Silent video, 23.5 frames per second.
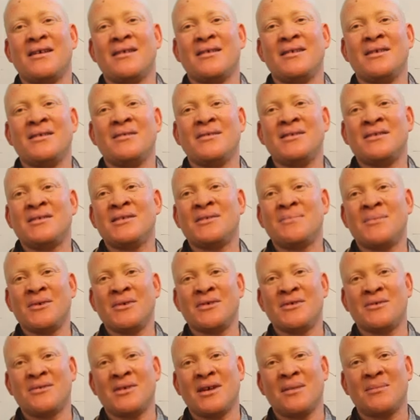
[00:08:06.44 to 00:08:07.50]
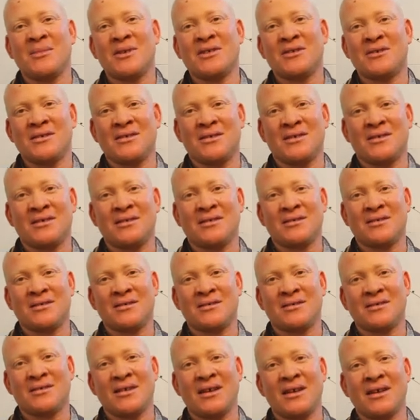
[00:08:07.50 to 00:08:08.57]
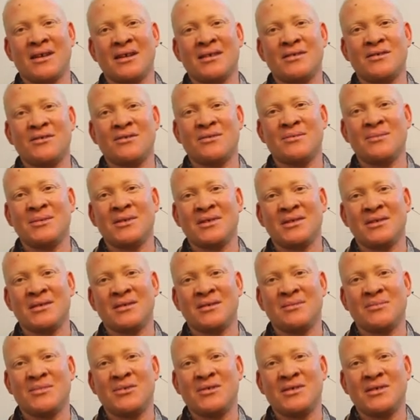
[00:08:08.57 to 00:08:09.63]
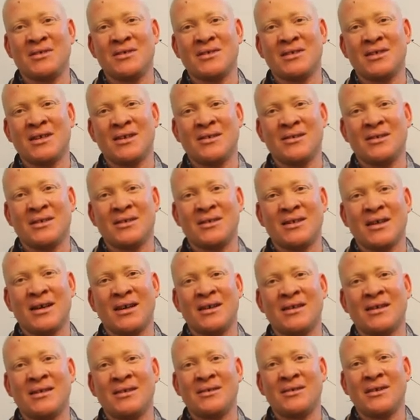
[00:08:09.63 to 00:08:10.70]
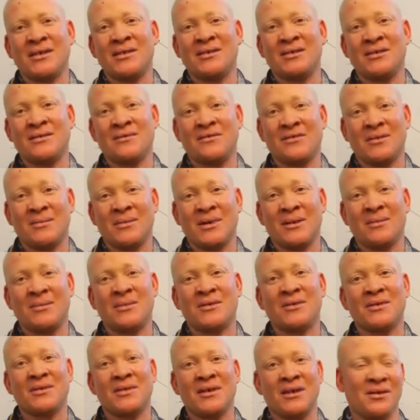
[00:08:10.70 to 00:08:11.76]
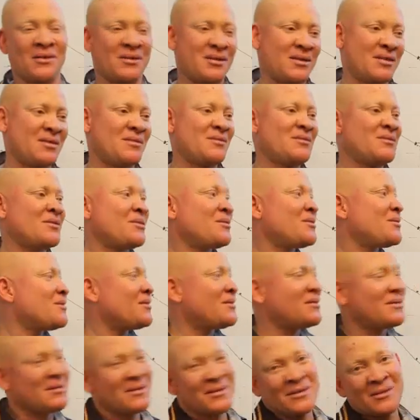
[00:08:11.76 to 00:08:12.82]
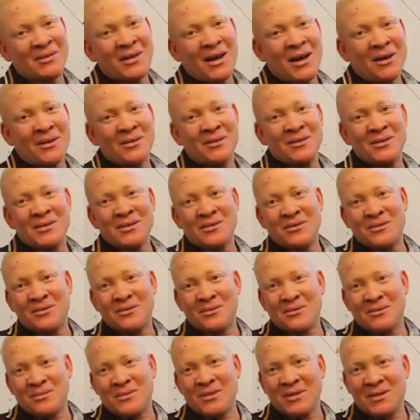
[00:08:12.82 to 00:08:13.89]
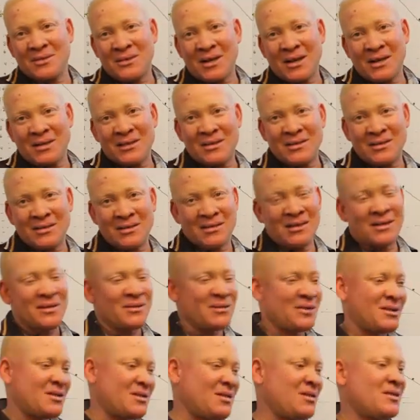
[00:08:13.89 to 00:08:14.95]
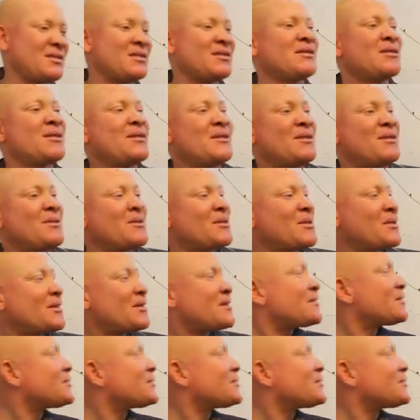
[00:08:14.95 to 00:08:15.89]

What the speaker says: these points we are mentioning, I guess you'll be putting it down later in writing form, Abi. Okay, so I don't need to be writing it down. Okay,